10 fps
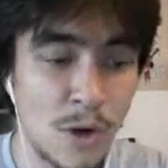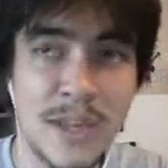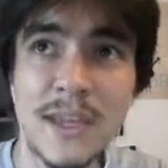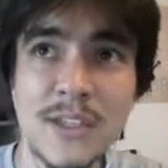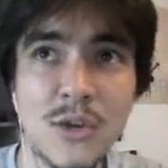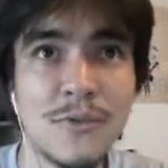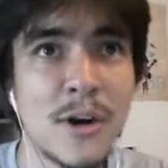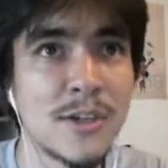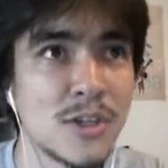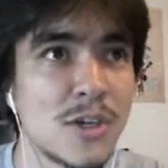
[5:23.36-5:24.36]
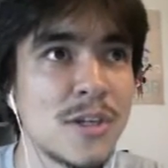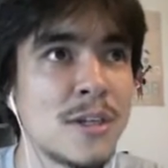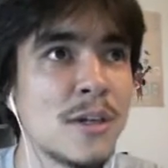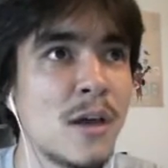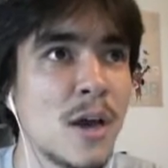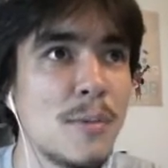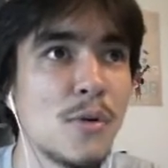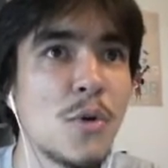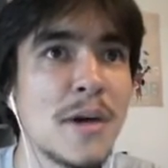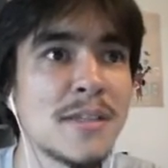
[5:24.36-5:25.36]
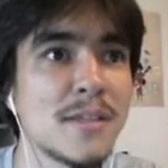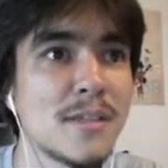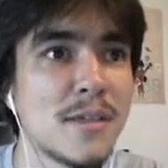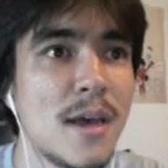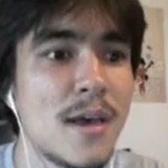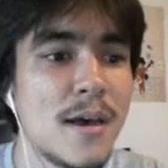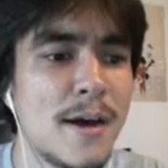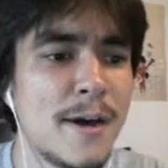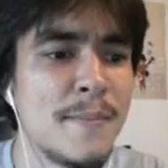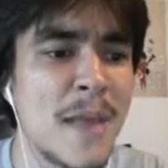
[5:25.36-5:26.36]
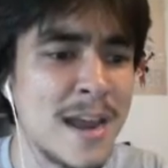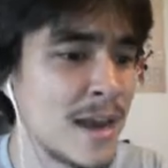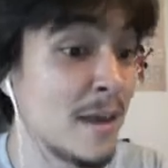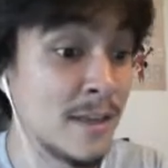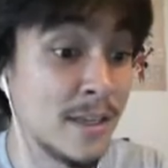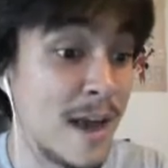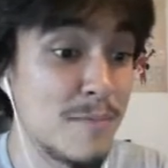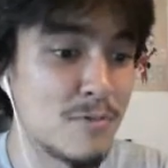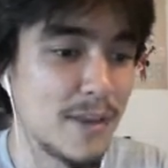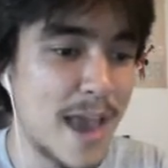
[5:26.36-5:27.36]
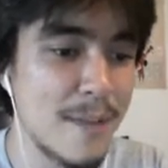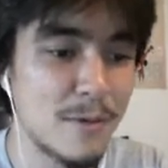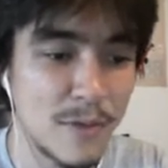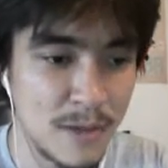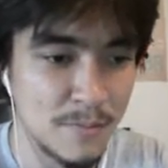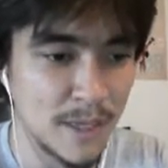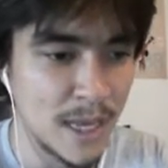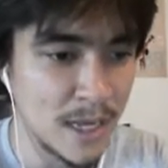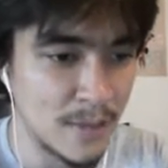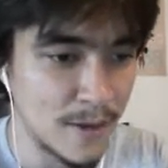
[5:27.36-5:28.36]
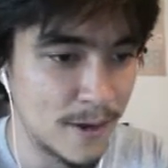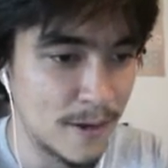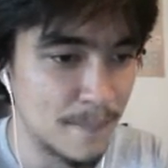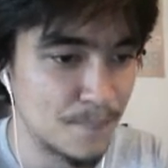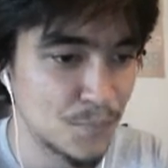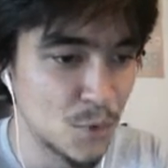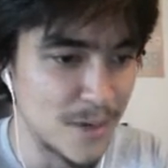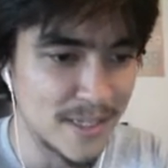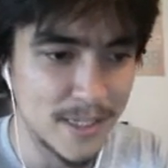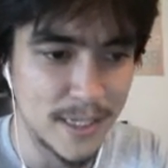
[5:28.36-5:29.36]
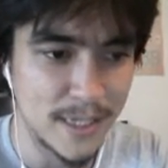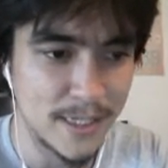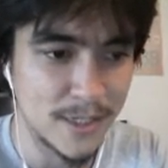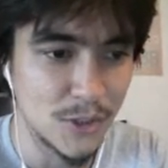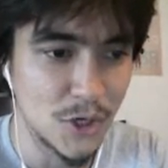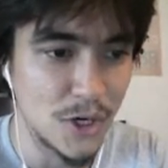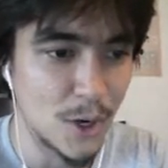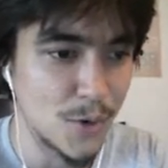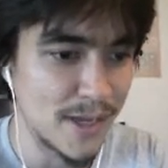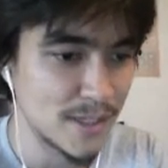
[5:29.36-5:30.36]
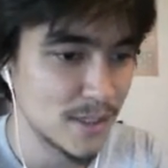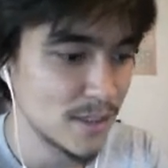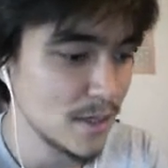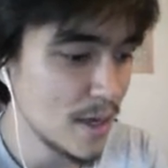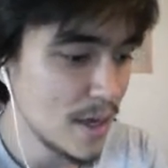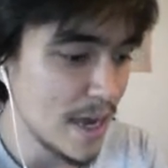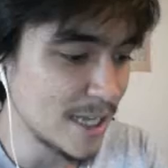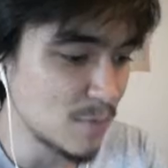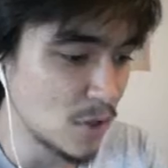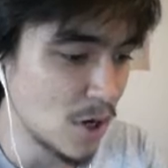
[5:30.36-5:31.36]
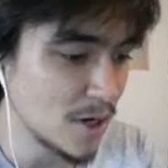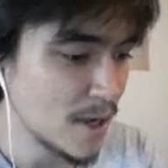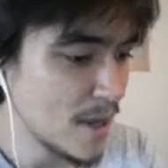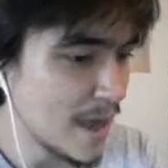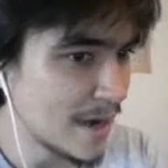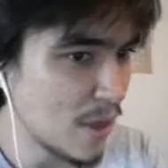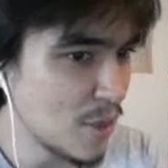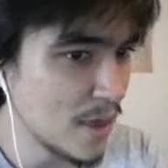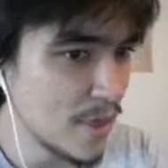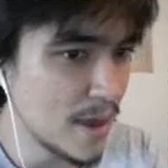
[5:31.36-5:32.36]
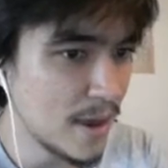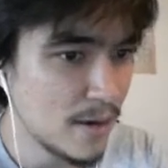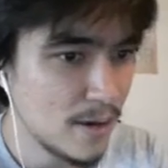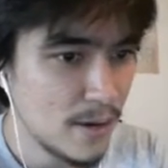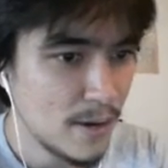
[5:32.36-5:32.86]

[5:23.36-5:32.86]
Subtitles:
kid so far has turned in a couple quests, and I've been really happy with it, but getting the rest of the kids to turn in quests has been hard, and I think that